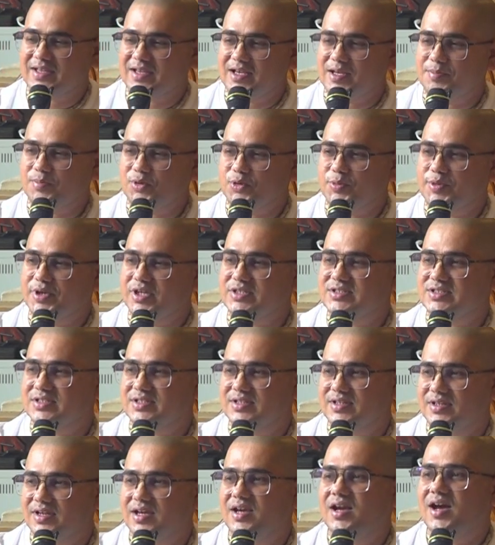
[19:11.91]
And Prabhupada
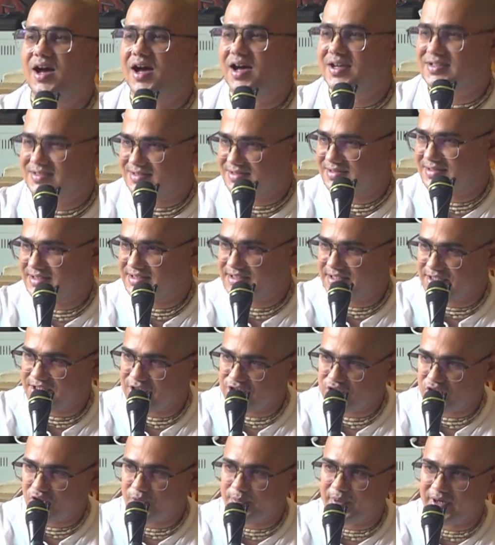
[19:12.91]
asked the
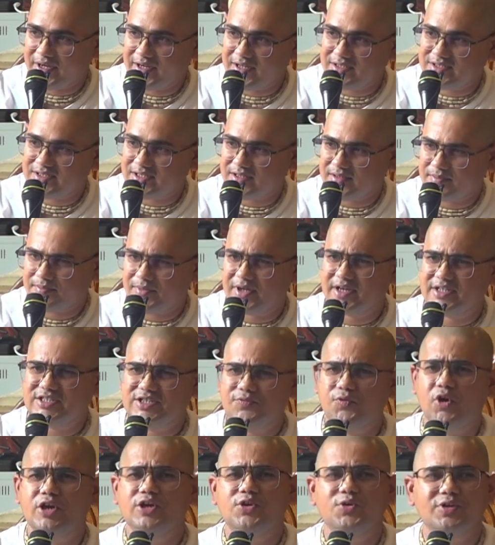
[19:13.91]
suggestion of Bhagatji,
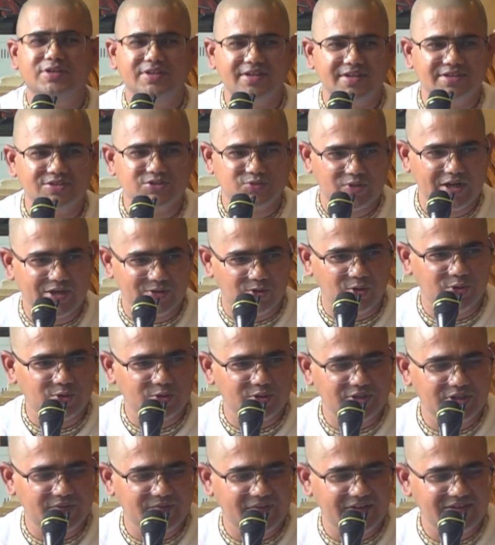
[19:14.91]
Bhagatji, what do you think? Should I go
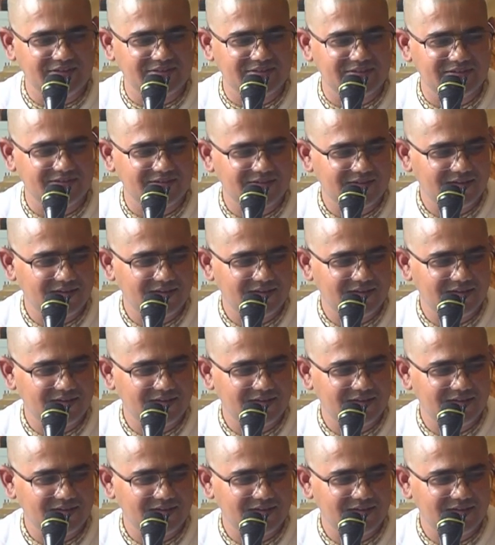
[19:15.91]
to the west?